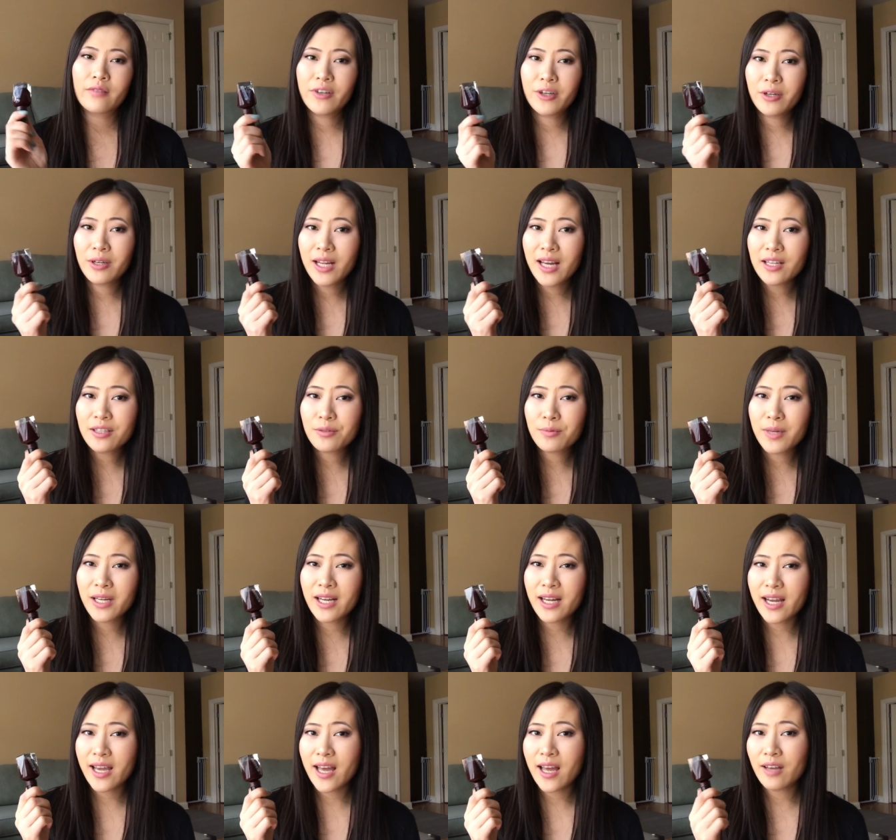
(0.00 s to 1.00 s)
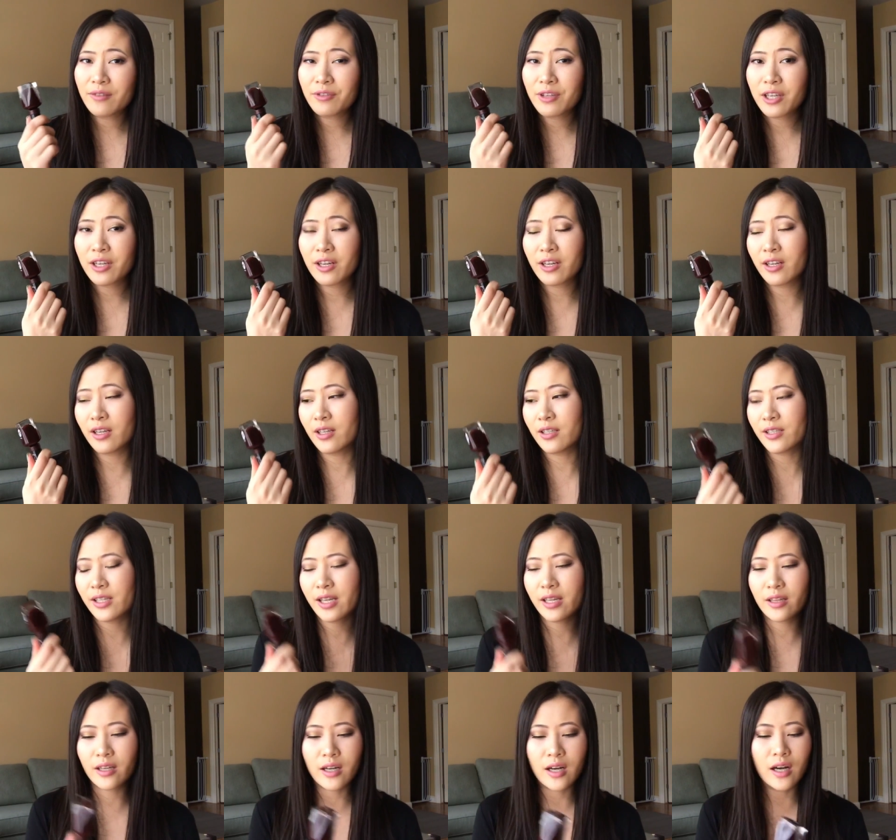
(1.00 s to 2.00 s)
very last one I have here is
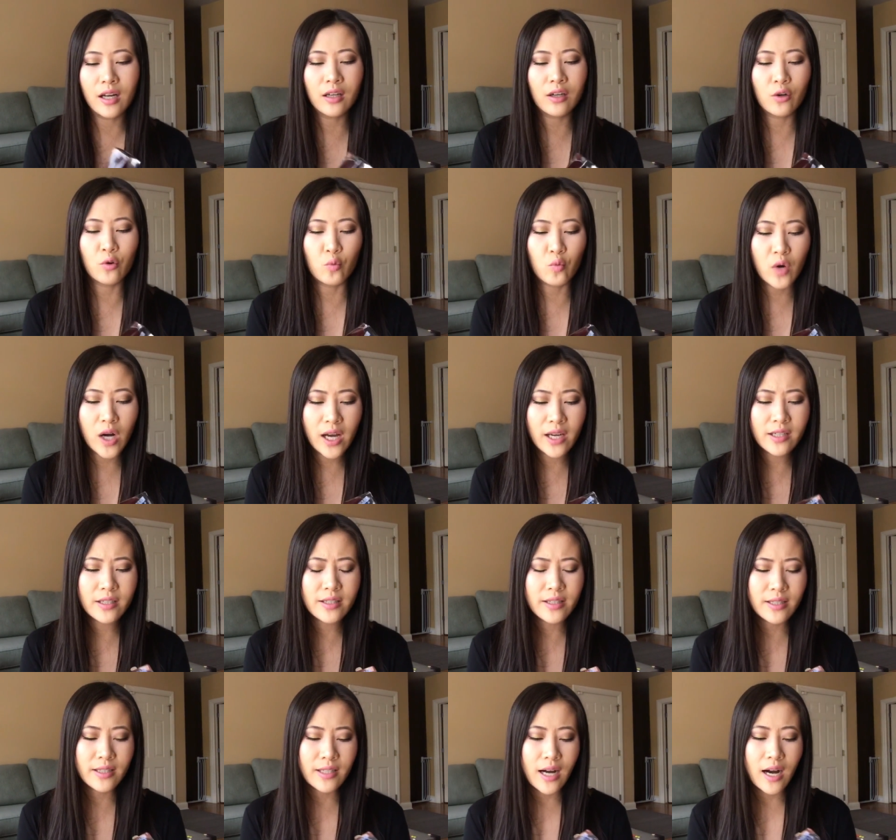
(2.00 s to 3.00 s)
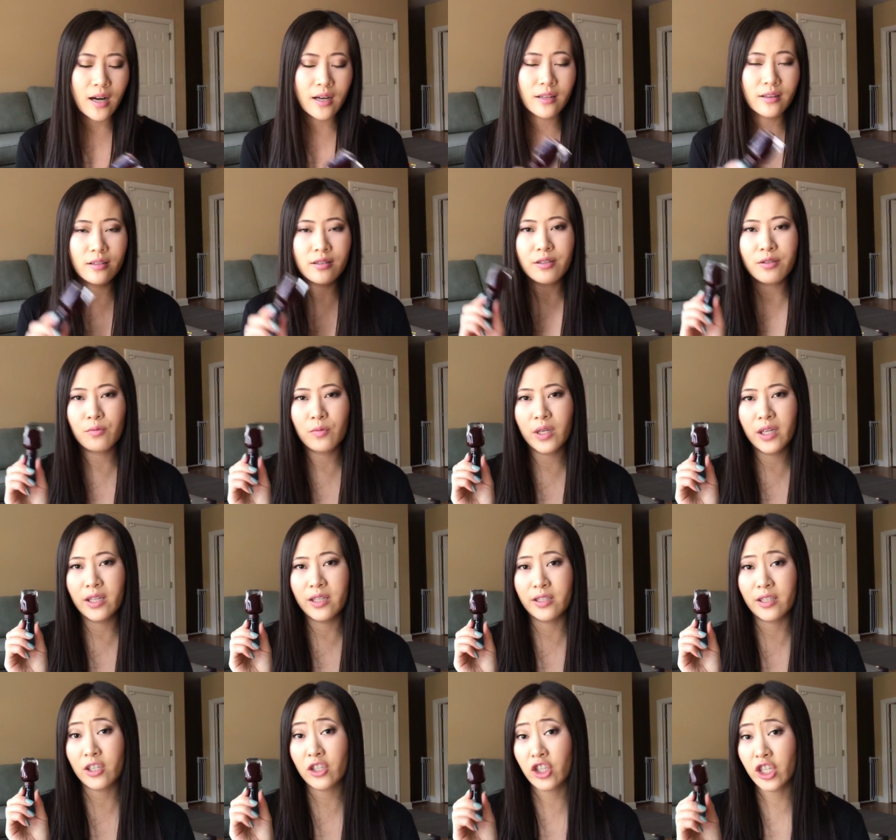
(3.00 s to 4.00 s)
in the color Wine Stock. This one
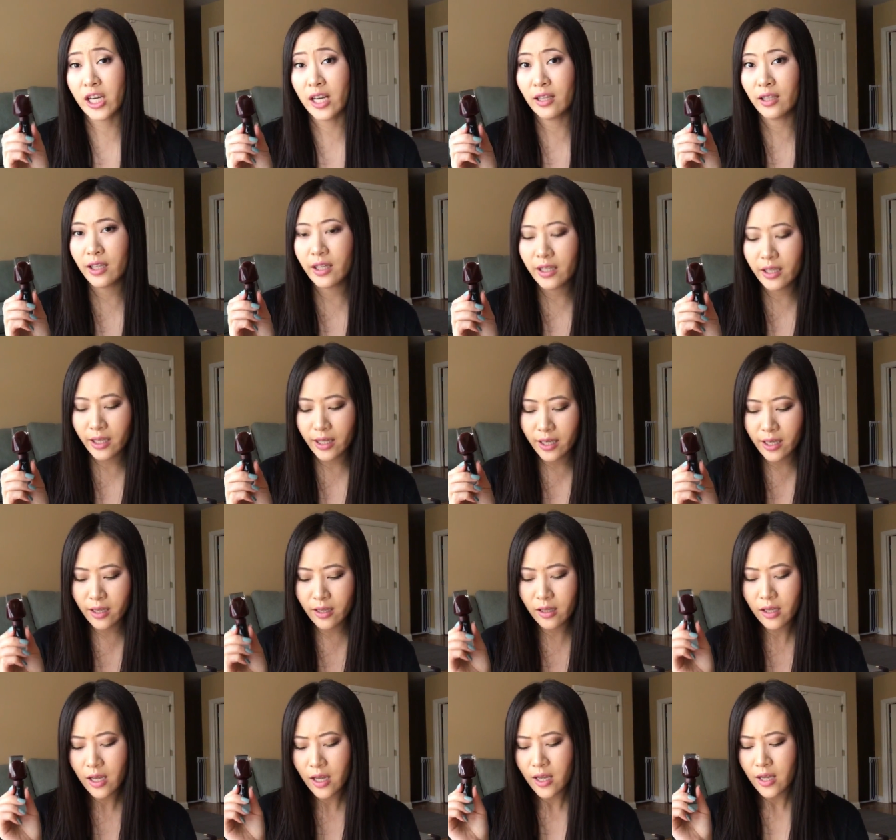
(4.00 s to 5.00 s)
is a jelly again.